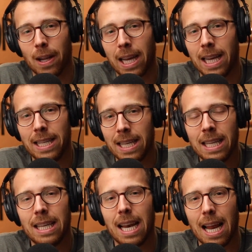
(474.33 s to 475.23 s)
Like, it
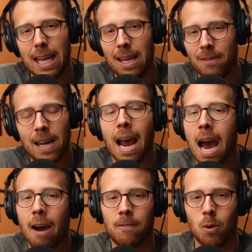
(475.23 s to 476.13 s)
didn't even
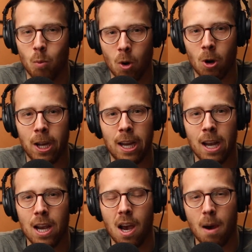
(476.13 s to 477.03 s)
have to worry
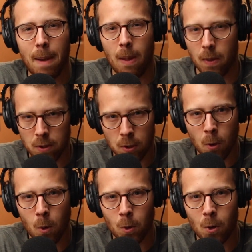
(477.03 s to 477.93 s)
about the
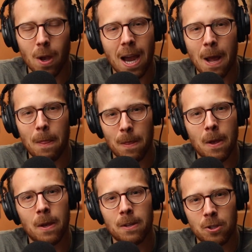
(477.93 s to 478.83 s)
total at
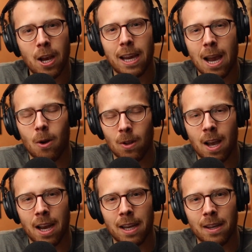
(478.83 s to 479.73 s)
the checkout
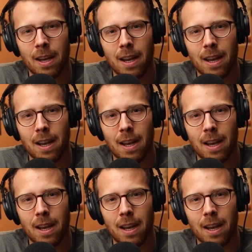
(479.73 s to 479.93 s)
line.